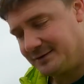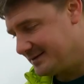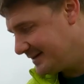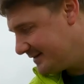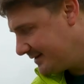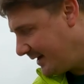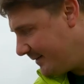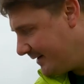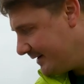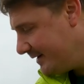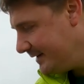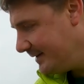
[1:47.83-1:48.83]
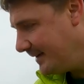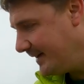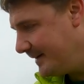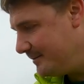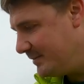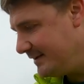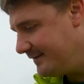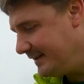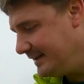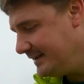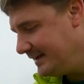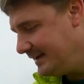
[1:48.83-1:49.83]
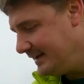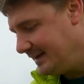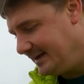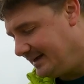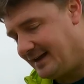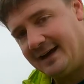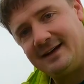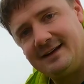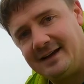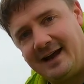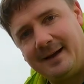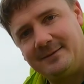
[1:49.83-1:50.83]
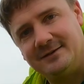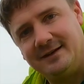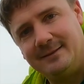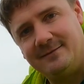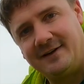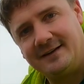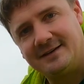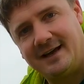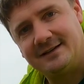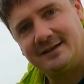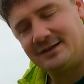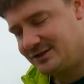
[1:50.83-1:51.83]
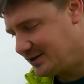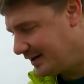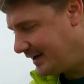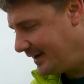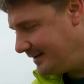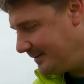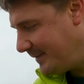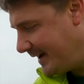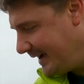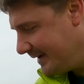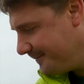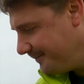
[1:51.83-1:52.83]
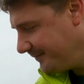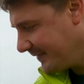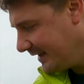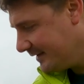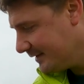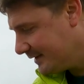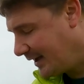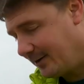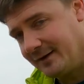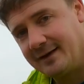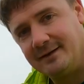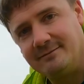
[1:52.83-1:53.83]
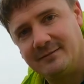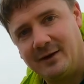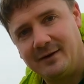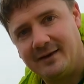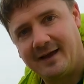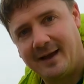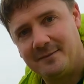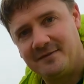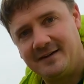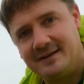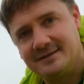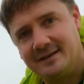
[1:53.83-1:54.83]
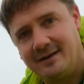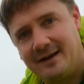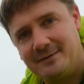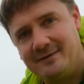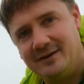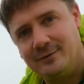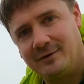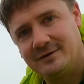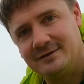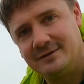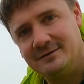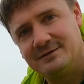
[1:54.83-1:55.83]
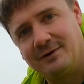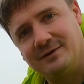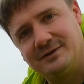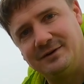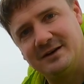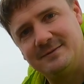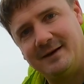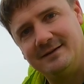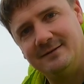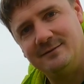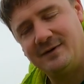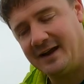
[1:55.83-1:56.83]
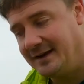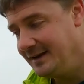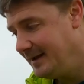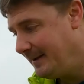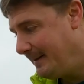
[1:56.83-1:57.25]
So as a summer bivy, yeah, absolutely fantastic. Just chuck it in your bag, go and camp fast and light wherever you want to, as long as you're not expecting rain.